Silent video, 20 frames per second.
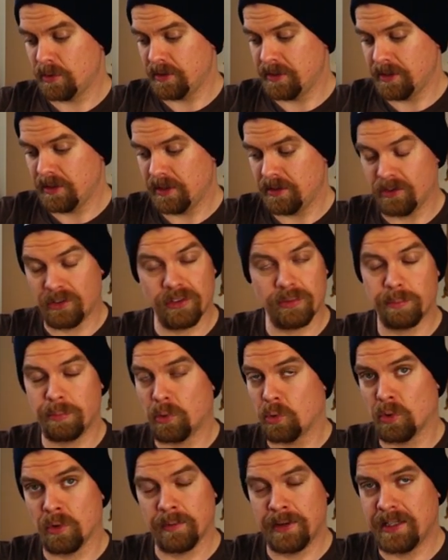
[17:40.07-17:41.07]
where I just
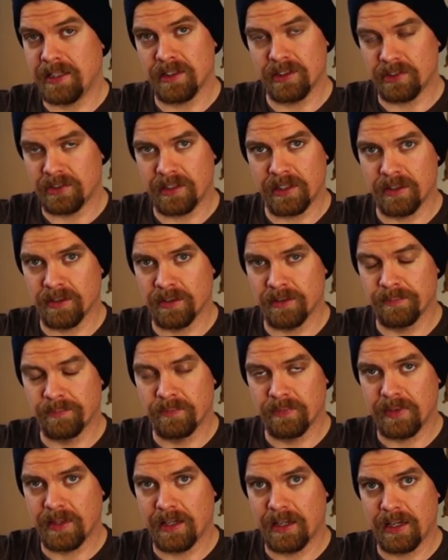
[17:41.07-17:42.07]
pour right in the center
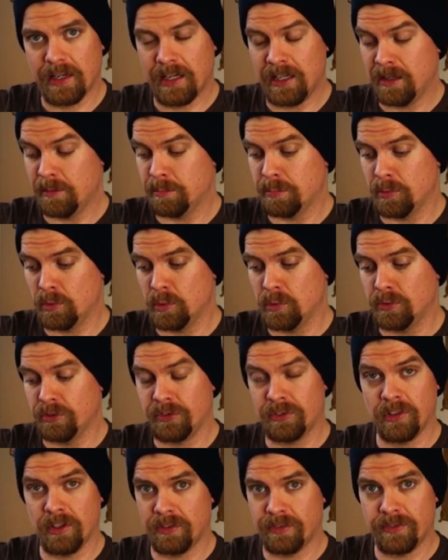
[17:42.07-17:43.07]
and it
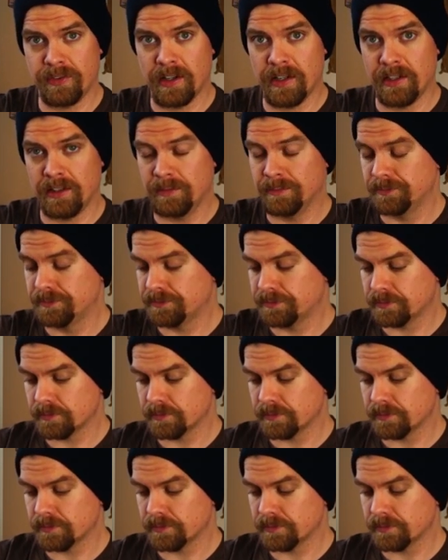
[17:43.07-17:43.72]
brews just fine.